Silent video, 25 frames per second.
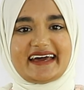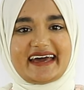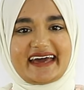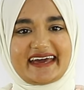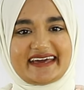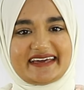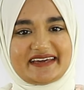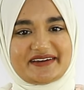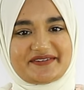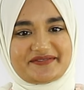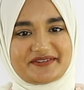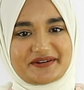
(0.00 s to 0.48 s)

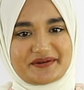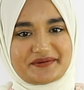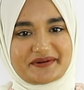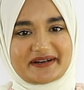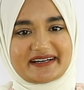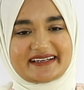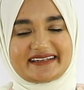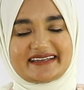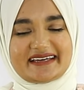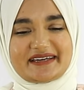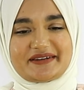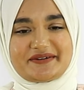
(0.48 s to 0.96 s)
Hey
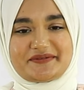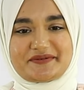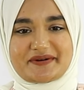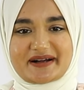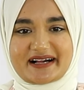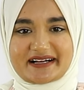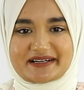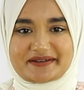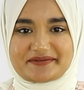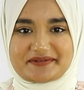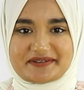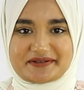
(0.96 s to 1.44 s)
everyone, and
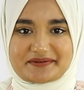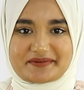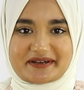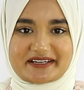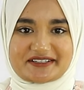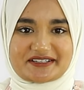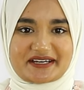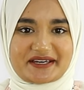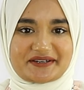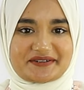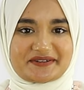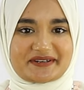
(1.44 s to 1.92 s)
welcome to my
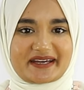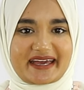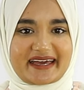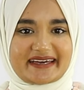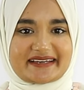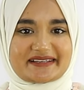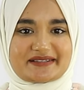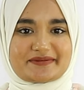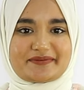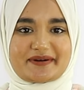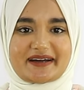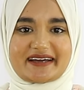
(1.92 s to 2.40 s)
channel
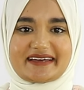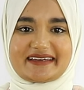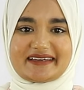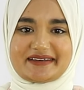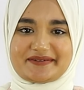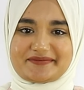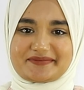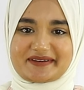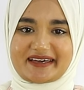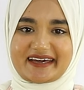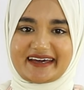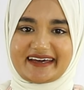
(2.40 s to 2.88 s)
Cakes by
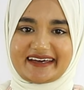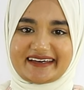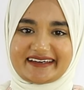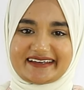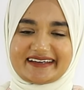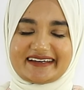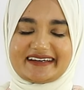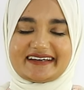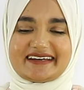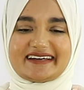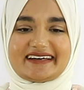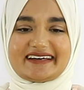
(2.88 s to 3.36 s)
MK.